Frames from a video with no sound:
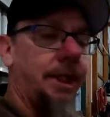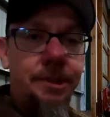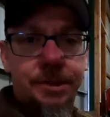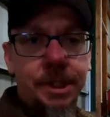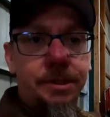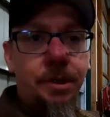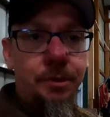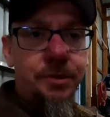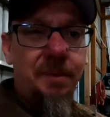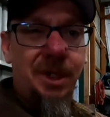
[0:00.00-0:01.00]
And the seed
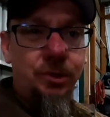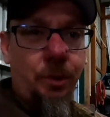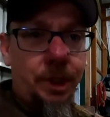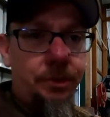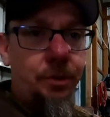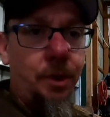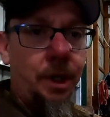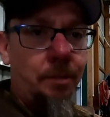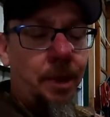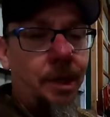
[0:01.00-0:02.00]
totes are about
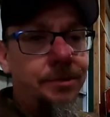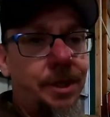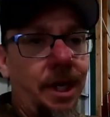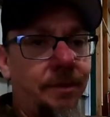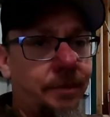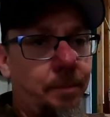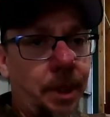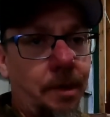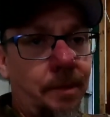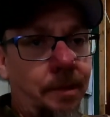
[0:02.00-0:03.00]
2,200 pounds, and I have to
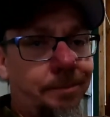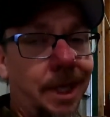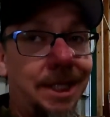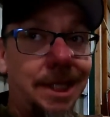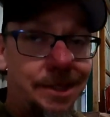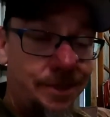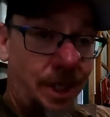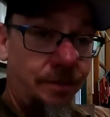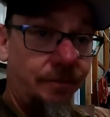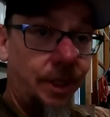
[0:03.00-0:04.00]
pick them up at least
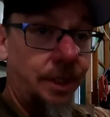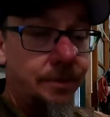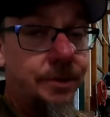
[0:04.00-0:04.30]
10 feet.